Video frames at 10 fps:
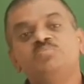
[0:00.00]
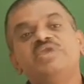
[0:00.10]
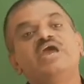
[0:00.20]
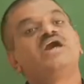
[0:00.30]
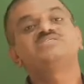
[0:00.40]

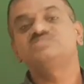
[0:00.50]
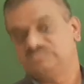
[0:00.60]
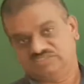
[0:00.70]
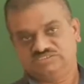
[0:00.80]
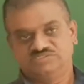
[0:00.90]

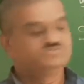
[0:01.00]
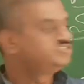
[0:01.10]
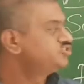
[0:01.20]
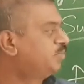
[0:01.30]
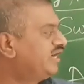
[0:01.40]
meiosis.
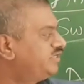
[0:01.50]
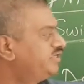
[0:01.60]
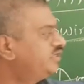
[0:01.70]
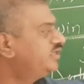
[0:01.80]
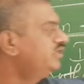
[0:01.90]
So but
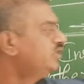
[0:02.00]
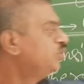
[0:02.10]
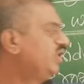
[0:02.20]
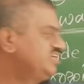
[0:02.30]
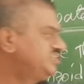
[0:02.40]
here
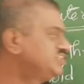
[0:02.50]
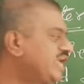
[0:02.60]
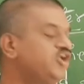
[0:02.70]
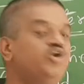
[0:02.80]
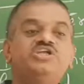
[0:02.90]
once the
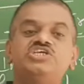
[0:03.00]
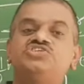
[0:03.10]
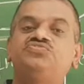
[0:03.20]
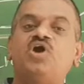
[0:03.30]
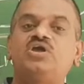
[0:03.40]
zygote is
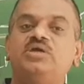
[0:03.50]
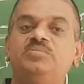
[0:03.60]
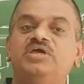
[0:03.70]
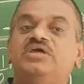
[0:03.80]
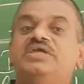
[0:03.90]

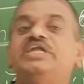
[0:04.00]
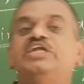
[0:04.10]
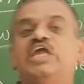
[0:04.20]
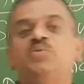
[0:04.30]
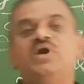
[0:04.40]
formed, it
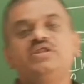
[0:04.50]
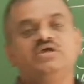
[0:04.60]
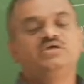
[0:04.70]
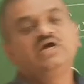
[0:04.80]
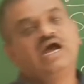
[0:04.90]
never
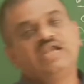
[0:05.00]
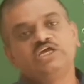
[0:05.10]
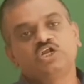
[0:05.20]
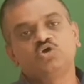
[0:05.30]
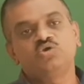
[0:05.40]

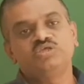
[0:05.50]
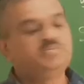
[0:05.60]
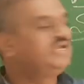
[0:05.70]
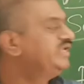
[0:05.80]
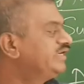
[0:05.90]
undergoes
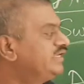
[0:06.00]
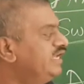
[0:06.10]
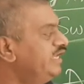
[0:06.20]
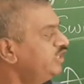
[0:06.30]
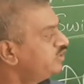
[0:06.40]

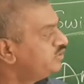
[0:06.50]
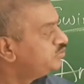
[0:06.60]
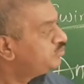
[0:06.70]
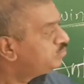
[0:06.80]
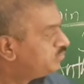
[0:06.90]
immediately
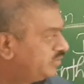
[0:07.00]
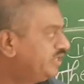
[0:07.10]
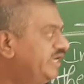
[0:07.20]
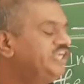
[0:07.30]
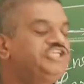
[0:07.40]

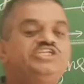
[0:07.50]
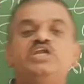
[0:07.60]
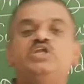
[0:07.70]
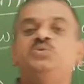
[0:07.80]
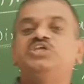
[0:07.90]

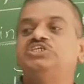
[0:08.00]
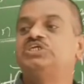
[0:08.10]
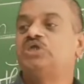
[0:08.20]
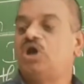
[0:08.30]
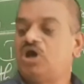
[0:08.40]
reductional
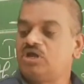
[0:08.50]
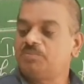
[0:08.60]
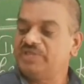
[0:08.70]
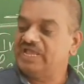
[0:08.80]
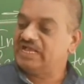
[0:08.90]
division
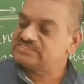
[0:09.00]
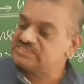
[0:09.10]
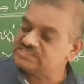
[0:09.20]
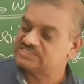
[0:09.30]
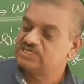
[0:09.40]
or
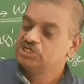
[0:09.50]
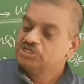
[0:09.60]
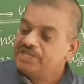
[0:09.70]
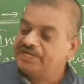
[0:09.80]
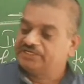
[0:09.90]
meiosis.
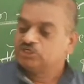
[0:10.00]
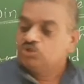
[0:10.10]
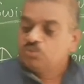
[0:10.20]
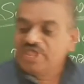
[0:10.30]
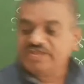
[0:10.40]

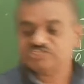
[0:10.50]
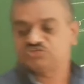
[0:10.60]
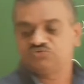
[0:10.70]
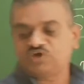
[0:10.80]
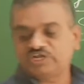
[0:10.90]
It waits
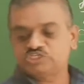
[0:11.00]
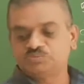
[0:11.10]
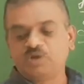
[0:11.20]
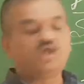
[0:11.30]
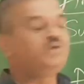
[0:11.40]
for a
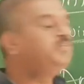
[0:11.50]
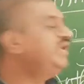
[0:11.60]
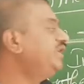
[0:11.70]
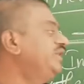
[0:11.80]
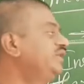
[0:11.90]
small
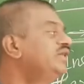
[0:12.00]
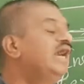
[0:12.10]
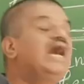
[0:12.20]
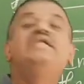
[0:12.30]
period and